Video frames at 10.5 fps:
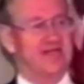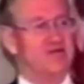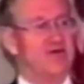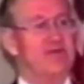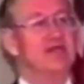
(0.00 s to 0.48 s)

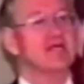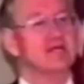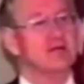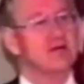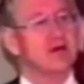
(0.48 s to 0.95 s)
And we've been the
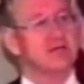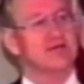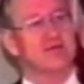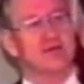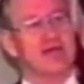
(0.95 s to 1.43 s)
colonial
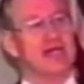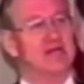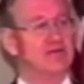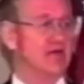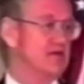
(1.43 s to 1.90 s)
army for the
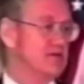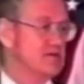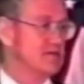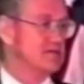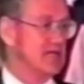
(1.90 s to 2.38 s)
Bank of London
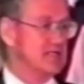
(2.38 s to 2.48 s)
since